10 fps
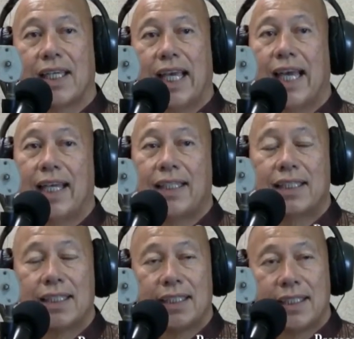
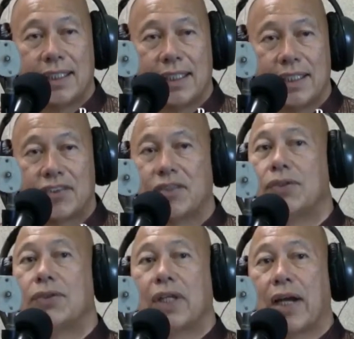And there's
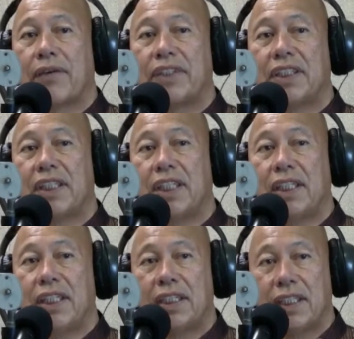no
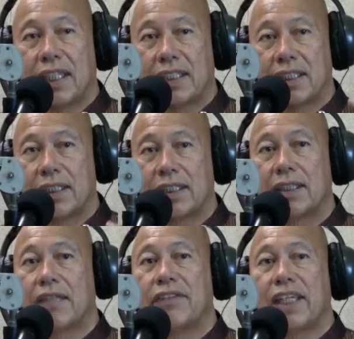guarantee that the
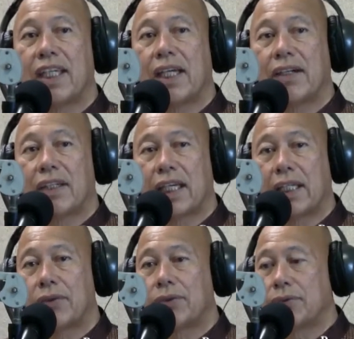loving care
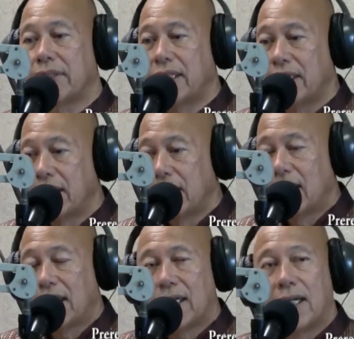can only
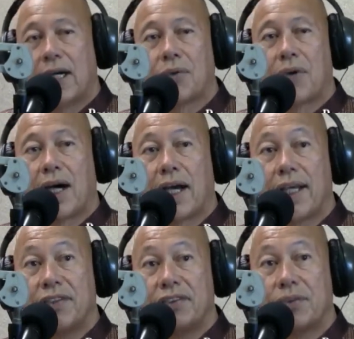
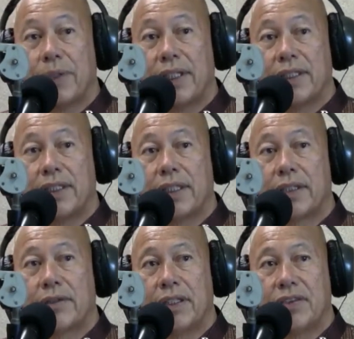arise when
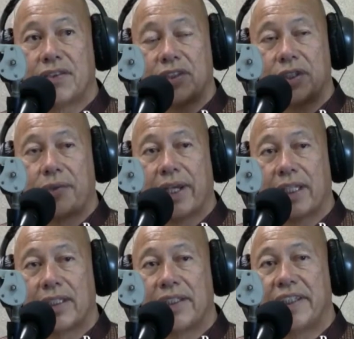there is a
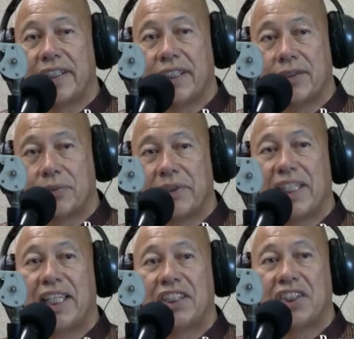direct lineal
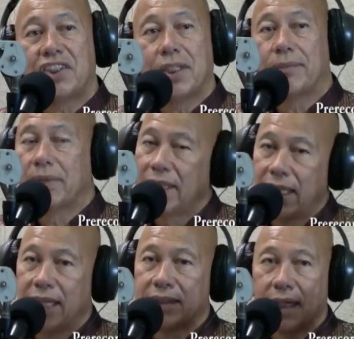relationship.
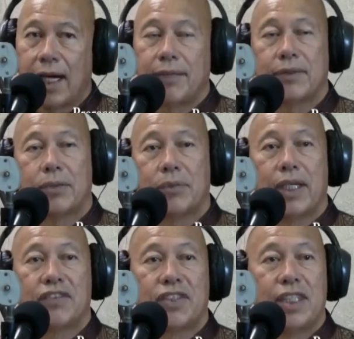At times, and we
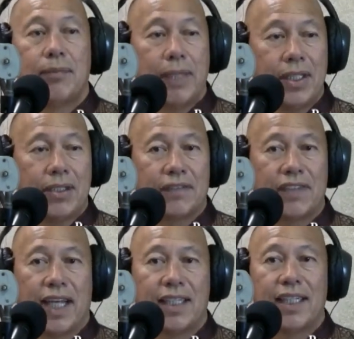have seen many of
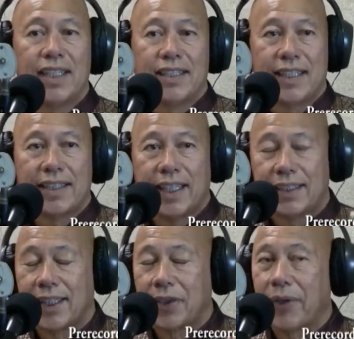that
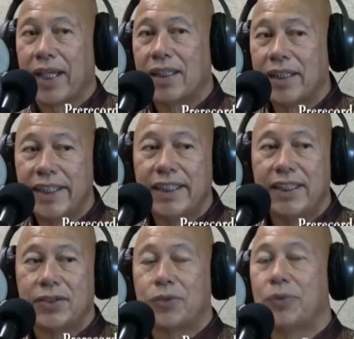direct
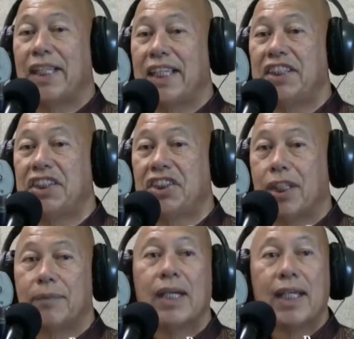lineal
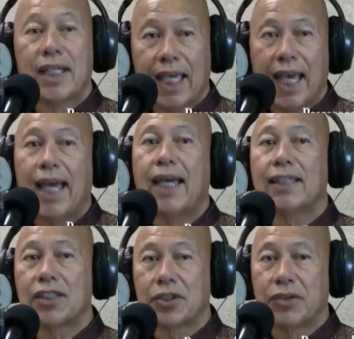relationship
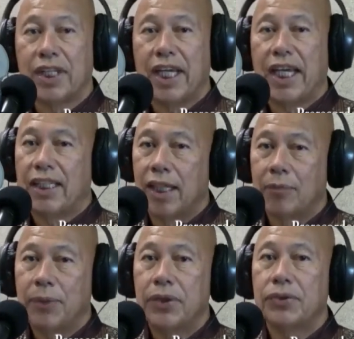can create
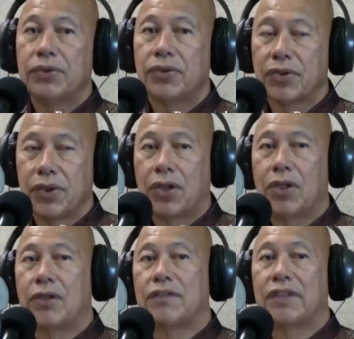abuse
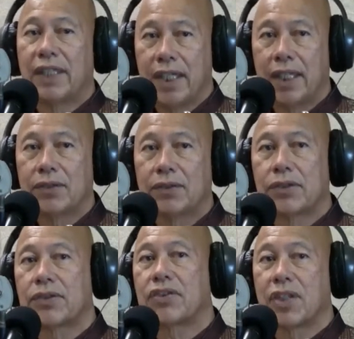of
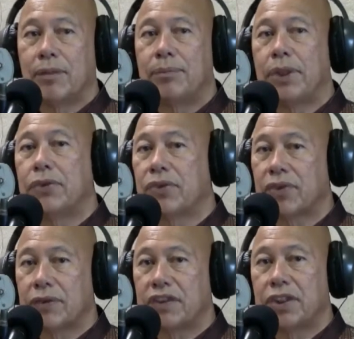elders, abuse
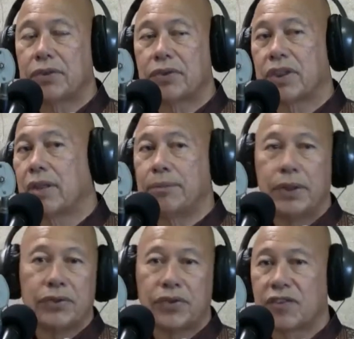of children,
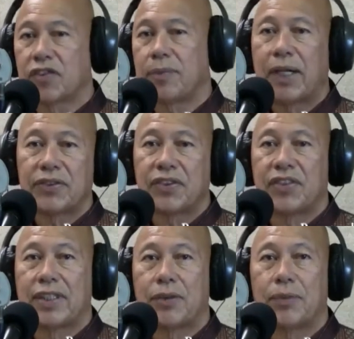abuse of
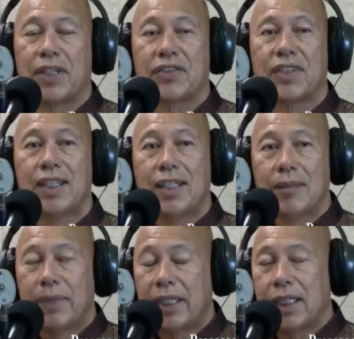spouses, and the rest.
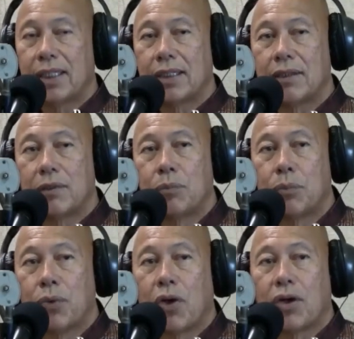But in a
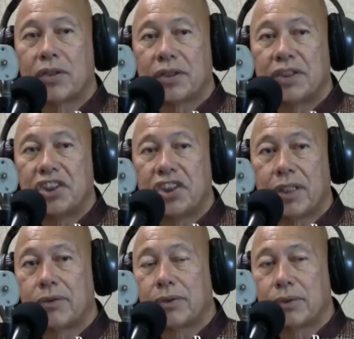broader,
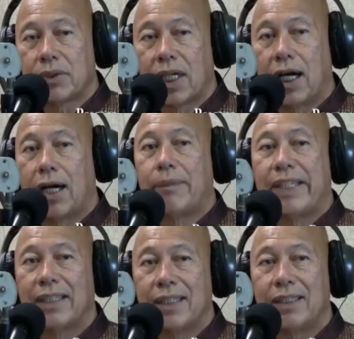general,
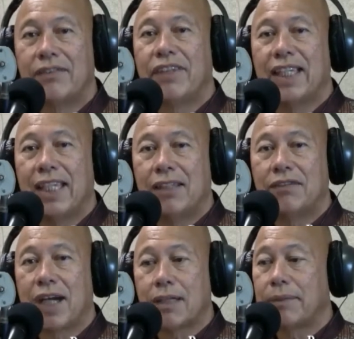common living
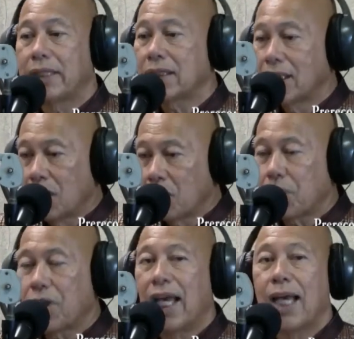environment,
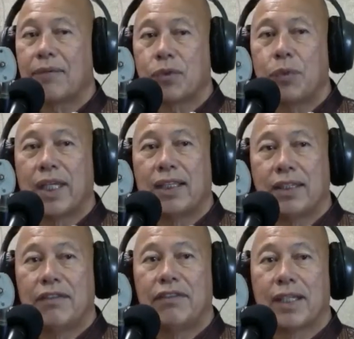perhaps we can
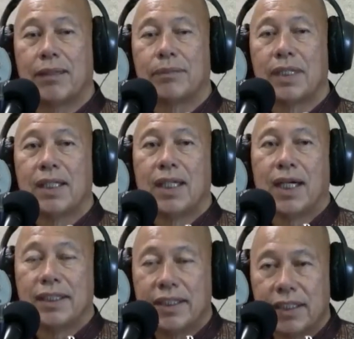develop
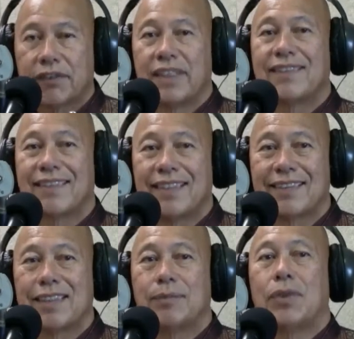a different
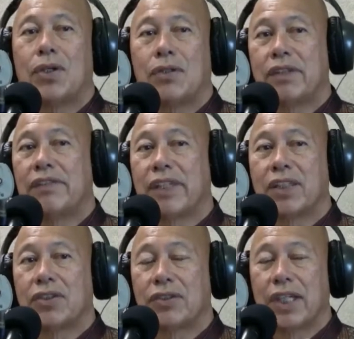system of
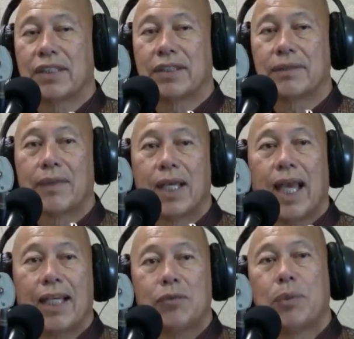living together.
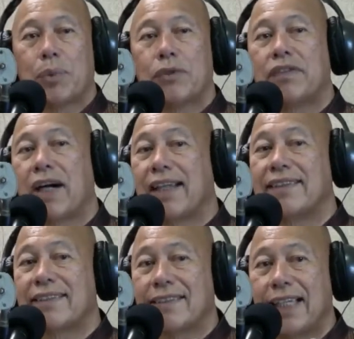And we
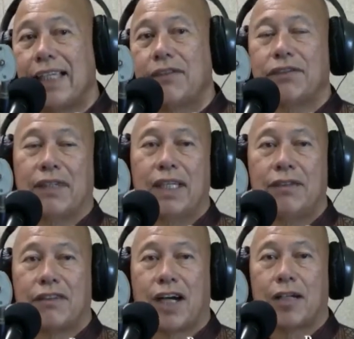provide safe
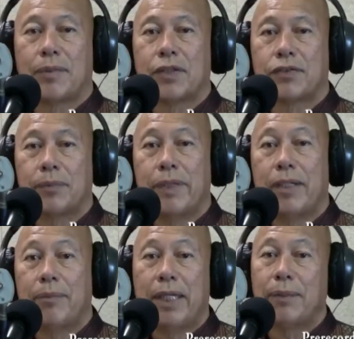environments for
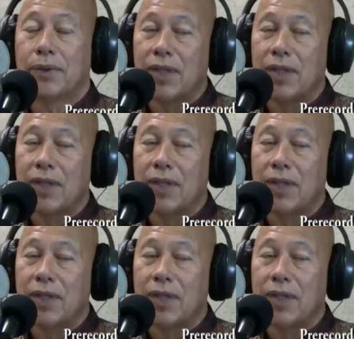many people.